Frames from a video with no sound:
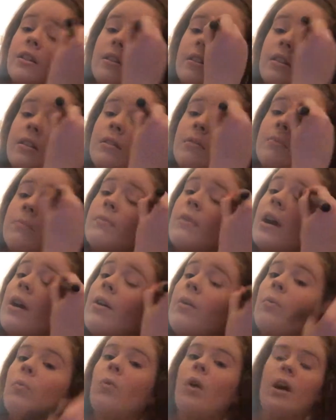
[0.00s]
just
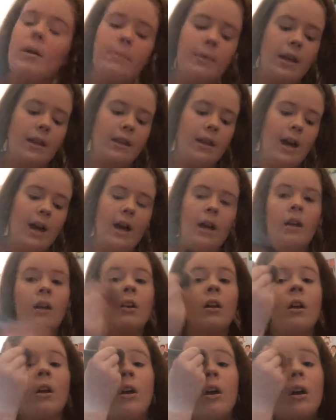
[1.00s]
wiping that
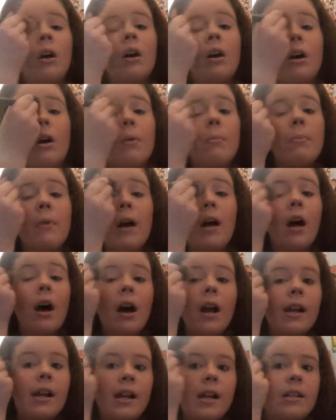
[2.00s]
on my
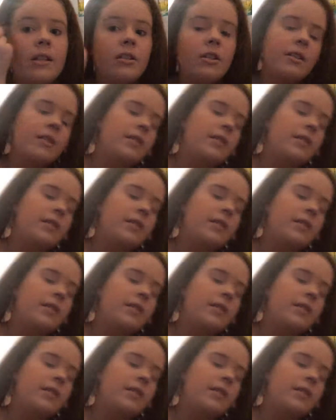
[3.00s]
eyelids